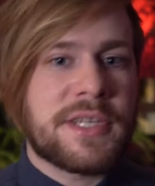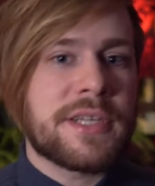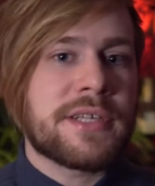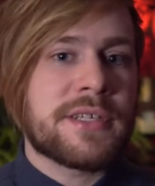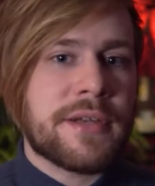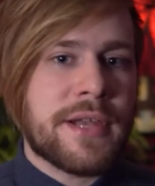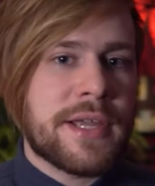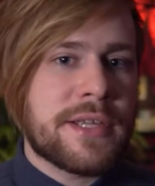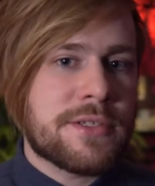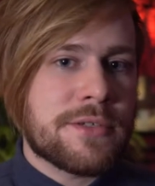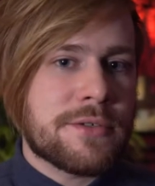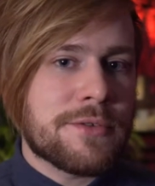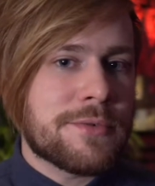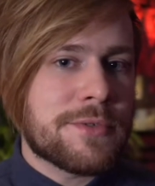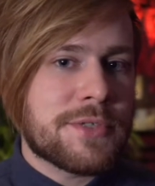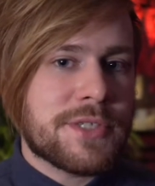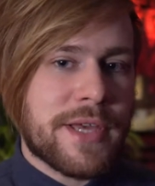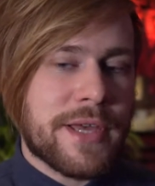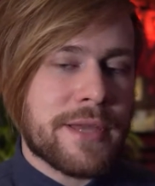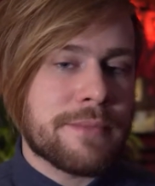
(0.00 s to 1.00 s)
second nature
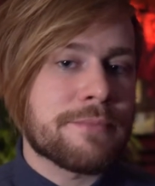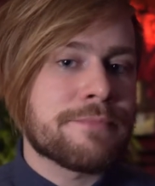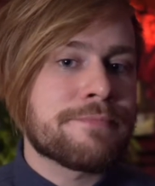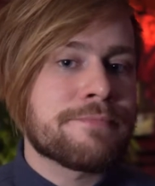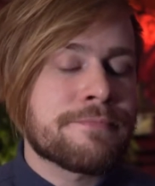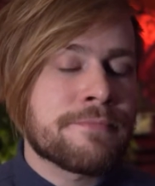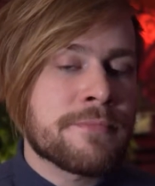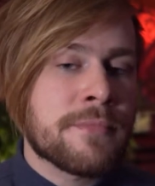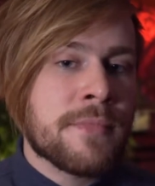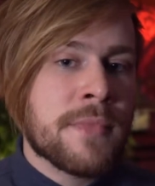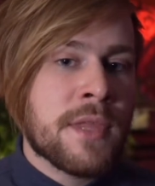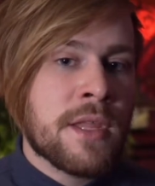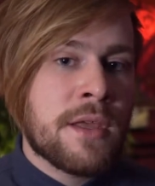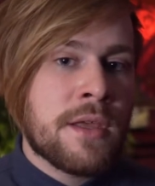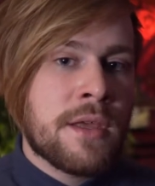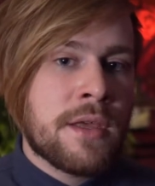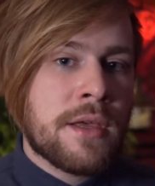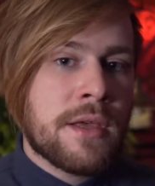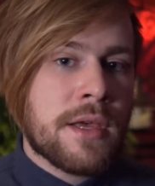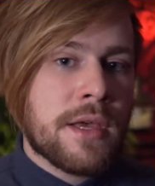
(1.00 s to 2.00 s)
over time.
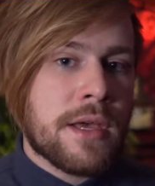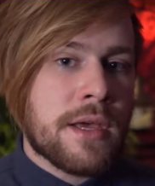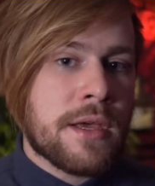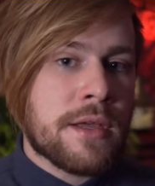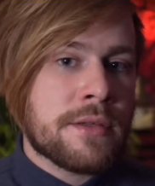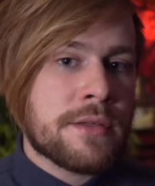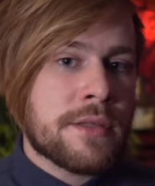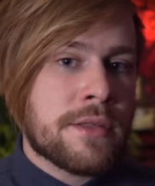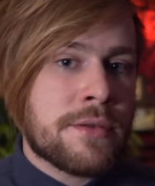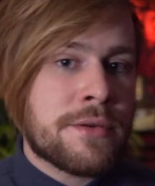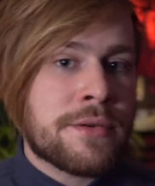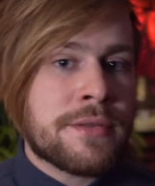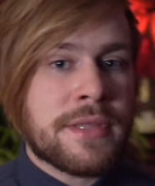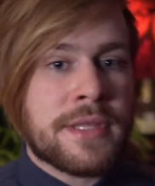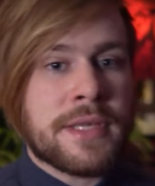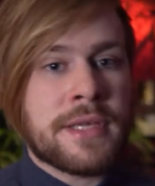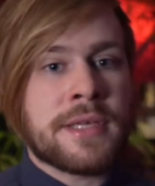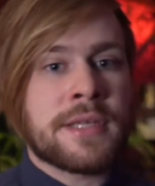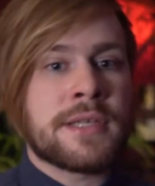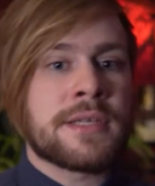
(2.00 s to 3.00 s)
And the third
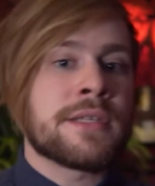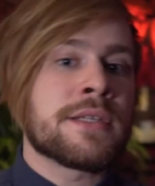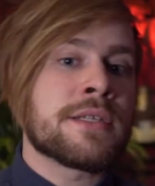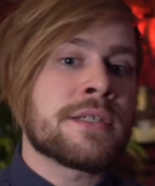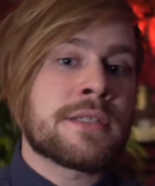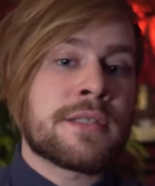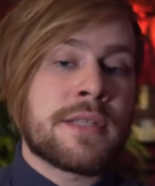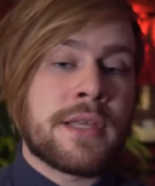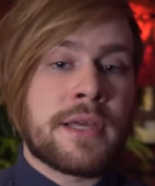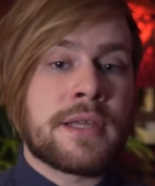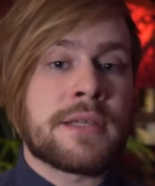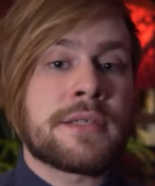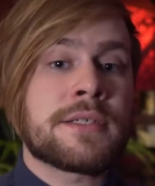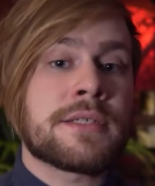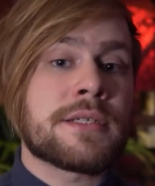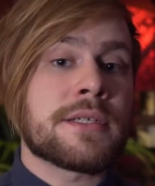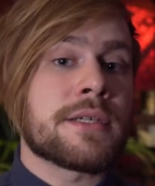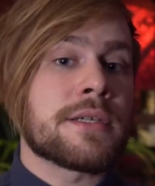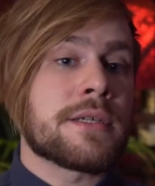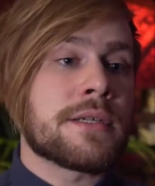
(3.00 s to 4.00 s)
thing is that
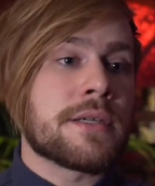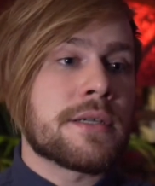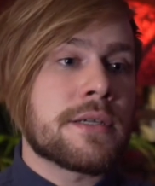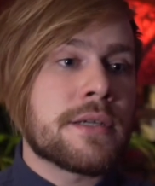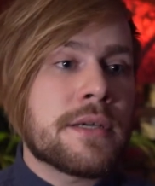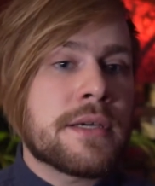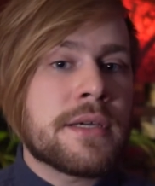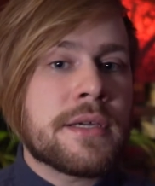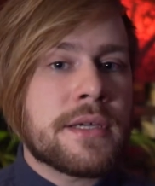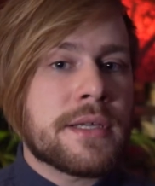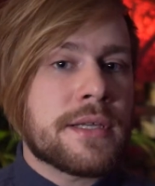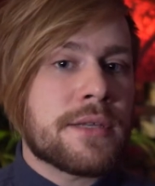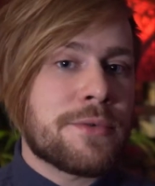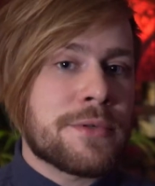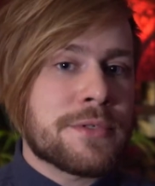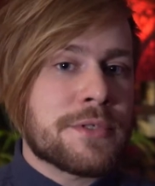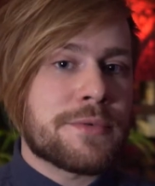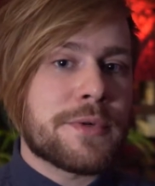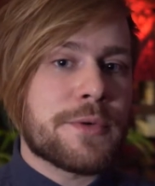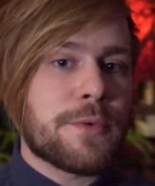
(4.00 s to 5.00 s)
it
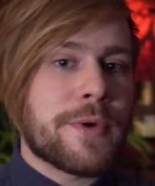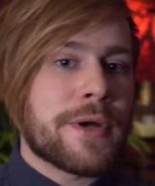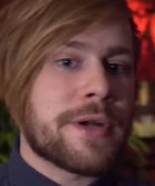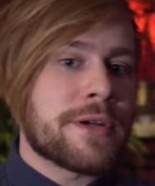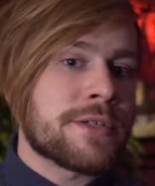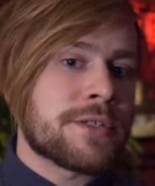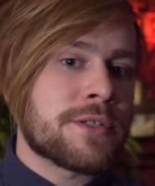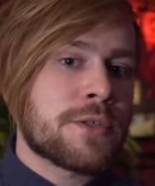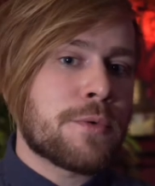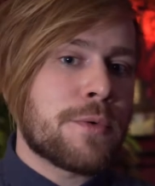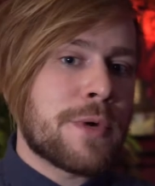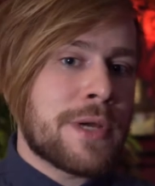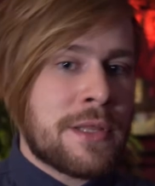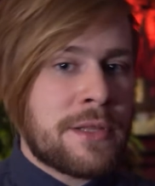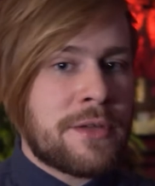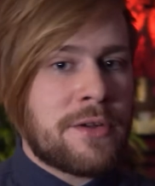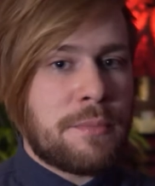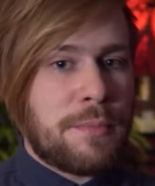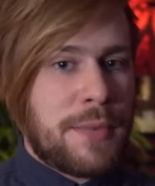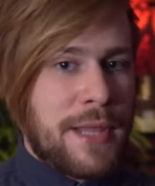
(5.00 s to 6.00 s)
also requires quite a
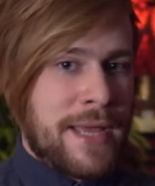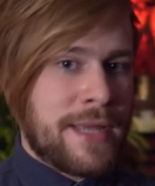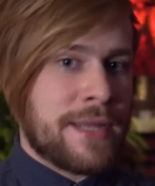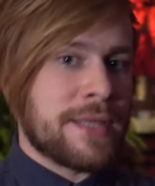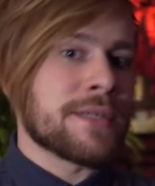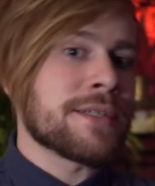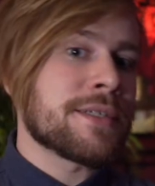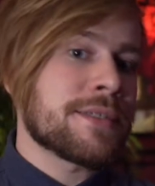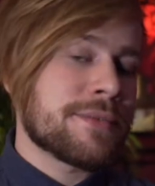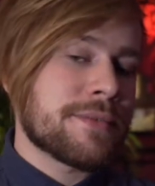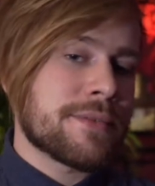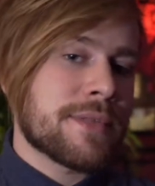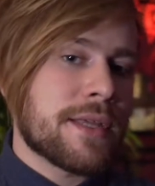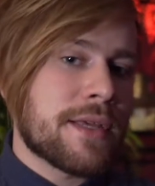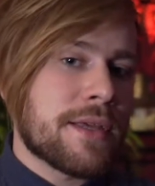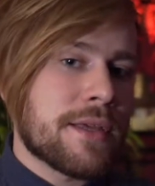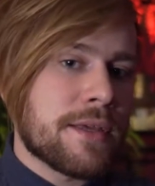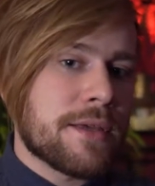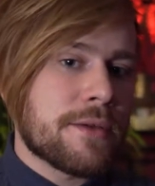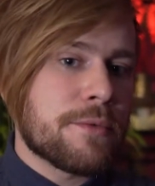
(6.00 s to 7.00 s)
lot of planning,
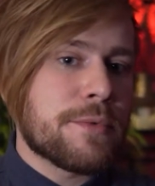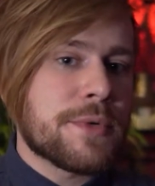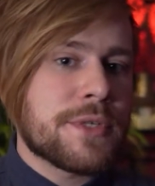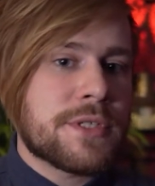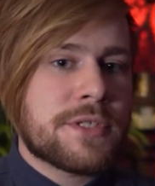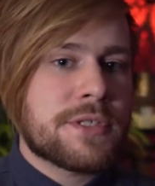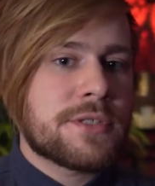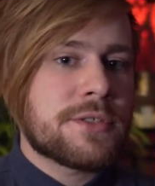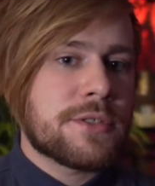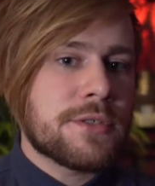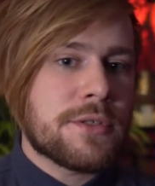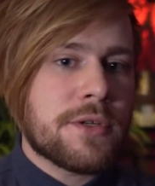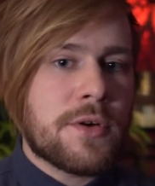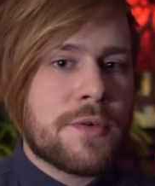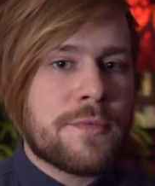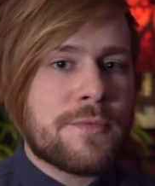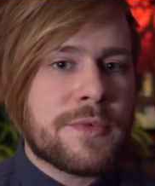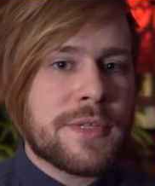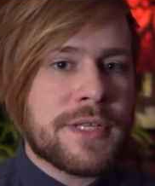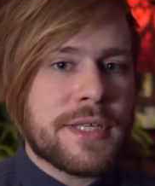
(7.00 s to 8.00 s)
which should
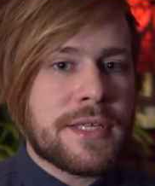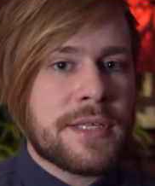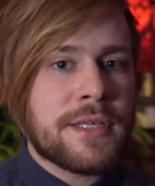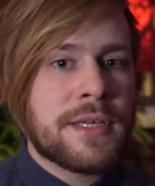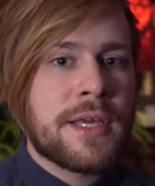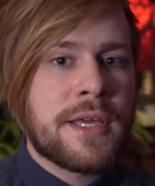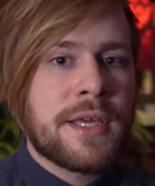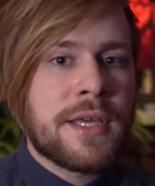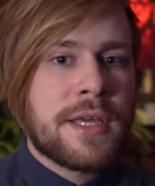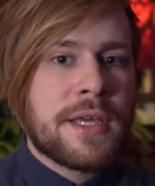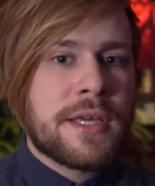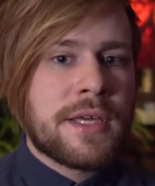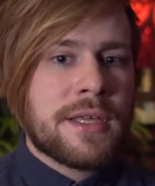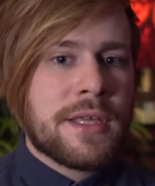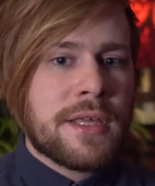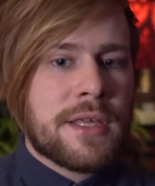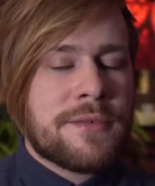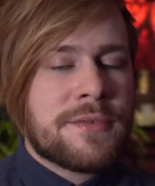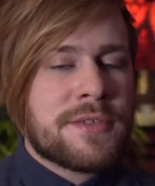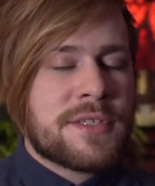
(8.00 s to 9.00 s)
hopefully
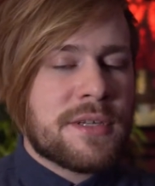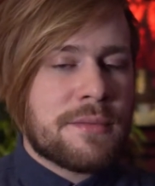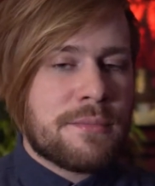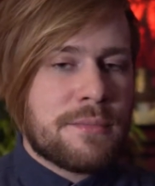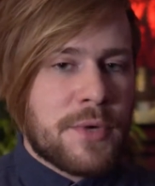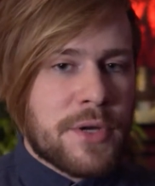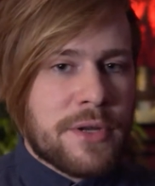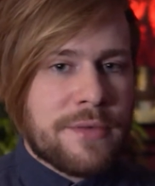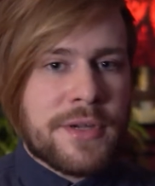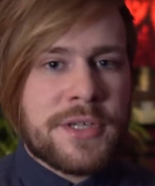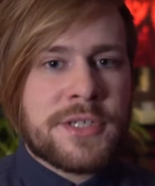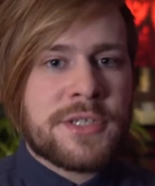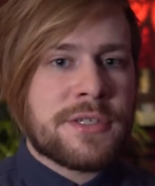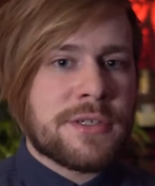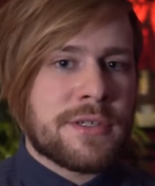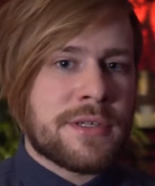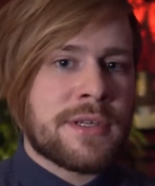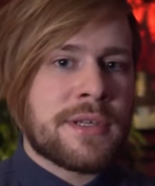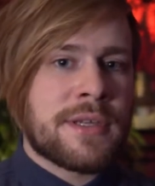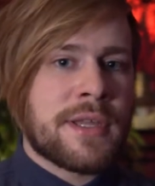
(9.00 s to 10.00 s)
give some
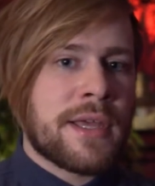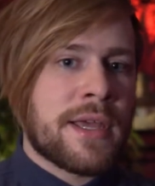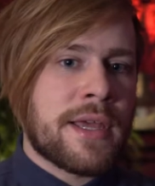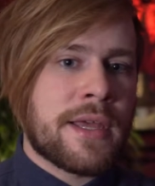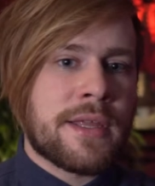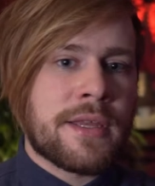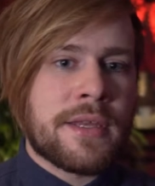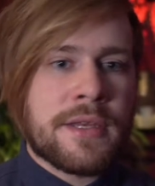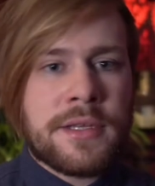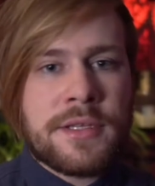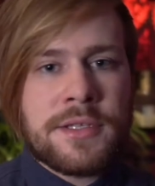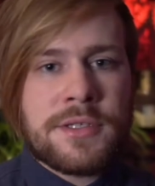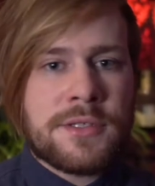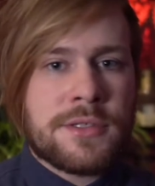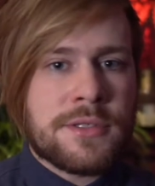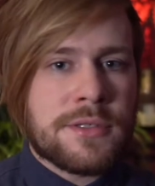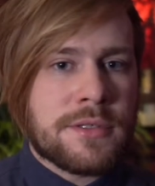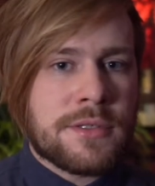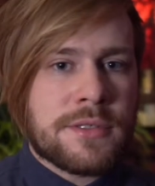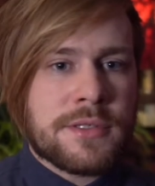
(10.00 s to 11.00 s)
motivation, and it
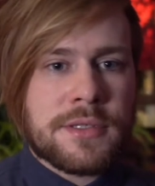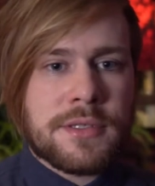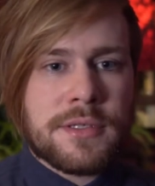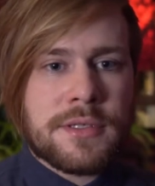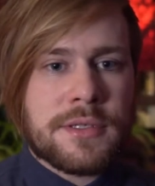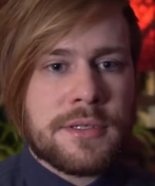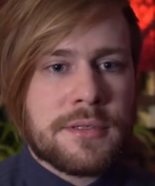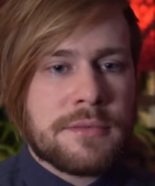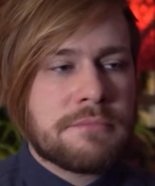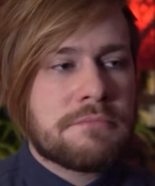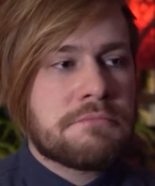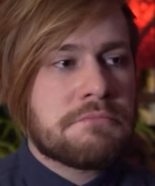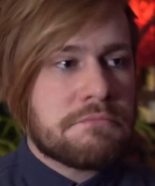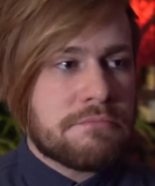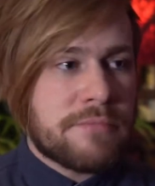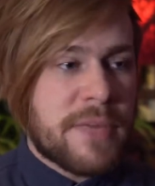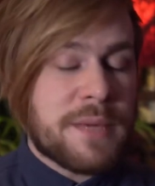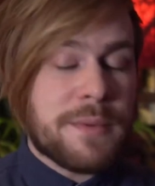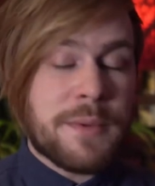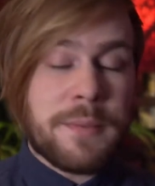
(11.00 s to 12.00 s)
should
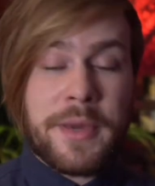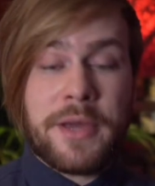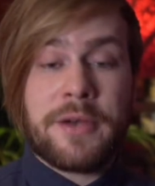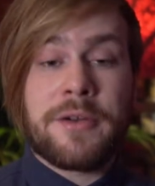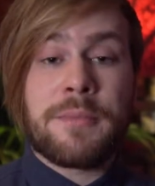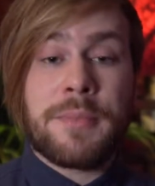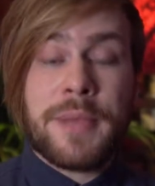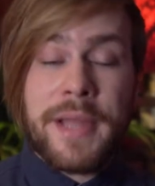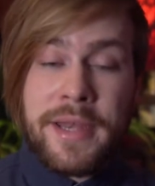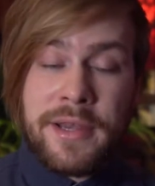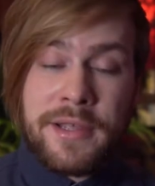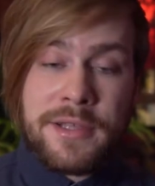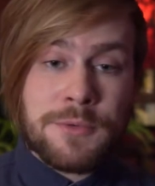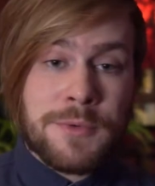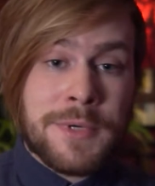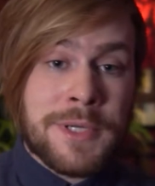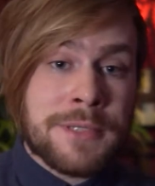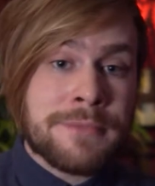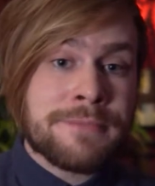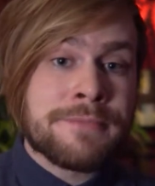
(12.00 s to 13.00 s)
make me better at planning as
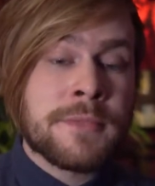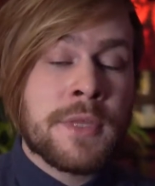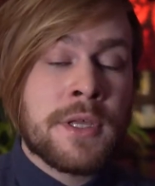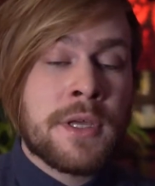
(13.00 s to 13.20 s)
well.